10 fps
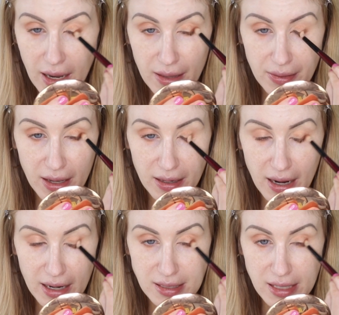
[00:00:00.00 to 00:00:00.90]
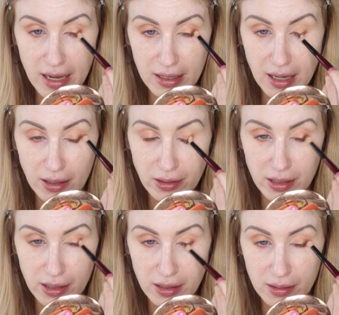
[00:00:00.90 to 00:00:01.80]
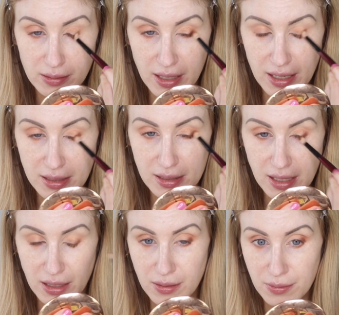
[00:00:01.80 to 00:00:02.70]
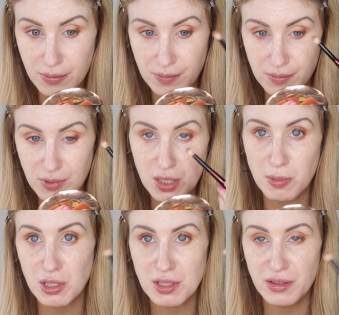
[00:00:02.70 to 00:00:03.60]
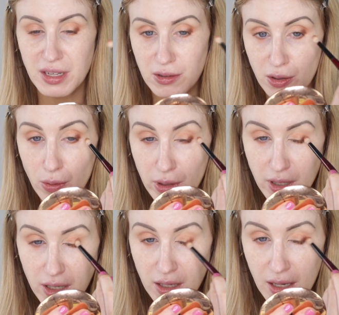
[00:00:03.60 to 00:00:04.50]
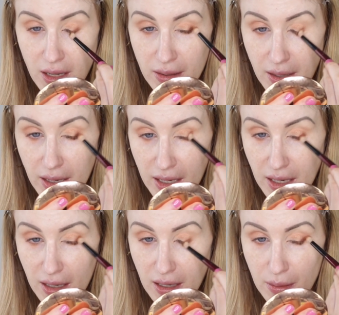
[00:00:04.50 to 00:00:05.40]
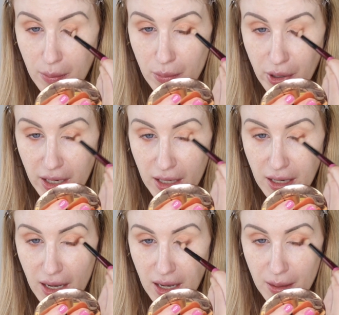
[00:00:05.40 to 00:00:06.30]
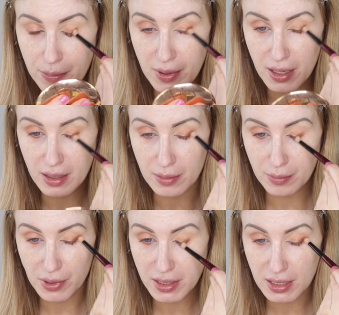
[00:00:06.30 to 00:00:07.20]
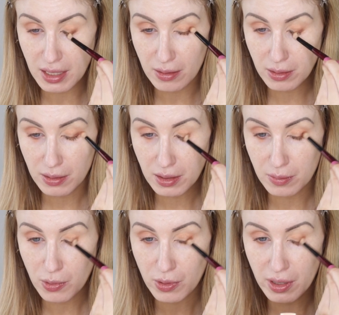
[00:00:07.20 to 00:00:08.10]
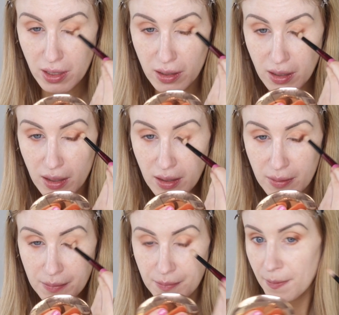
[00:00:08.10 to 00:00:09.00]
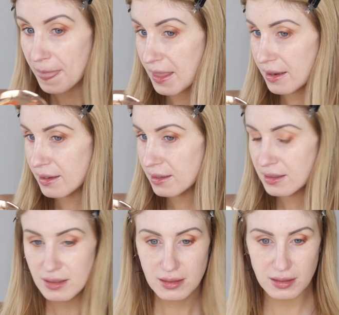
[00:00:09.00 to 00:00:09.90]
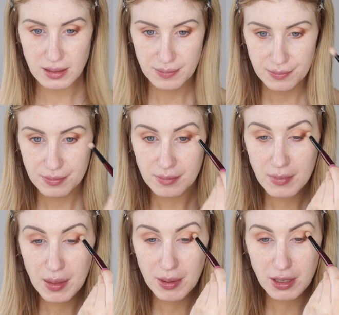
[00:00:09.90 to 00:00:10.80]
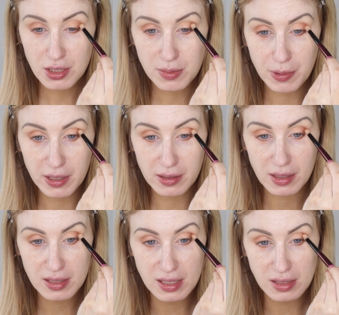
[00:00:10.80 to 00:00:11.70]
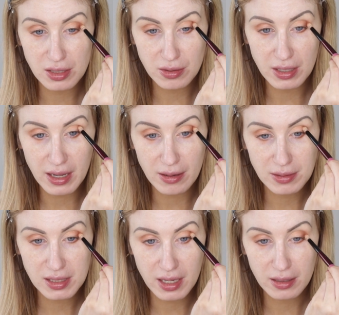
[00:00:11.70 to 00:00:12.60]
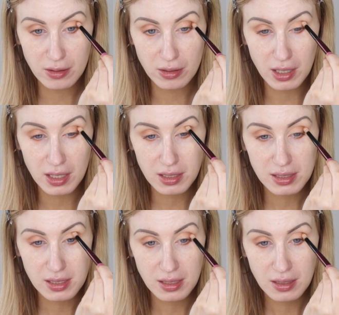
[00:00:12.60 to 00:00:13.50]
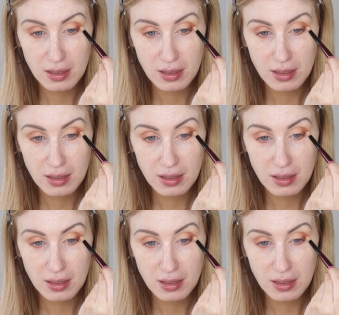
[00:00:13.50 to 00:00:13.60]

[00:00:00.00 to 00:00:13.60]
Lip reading: And then as that color gets kind of dispersed on the outer corner, then I can bring it up and blend it out a little more. And maybe I'll just bring this into the outside crease.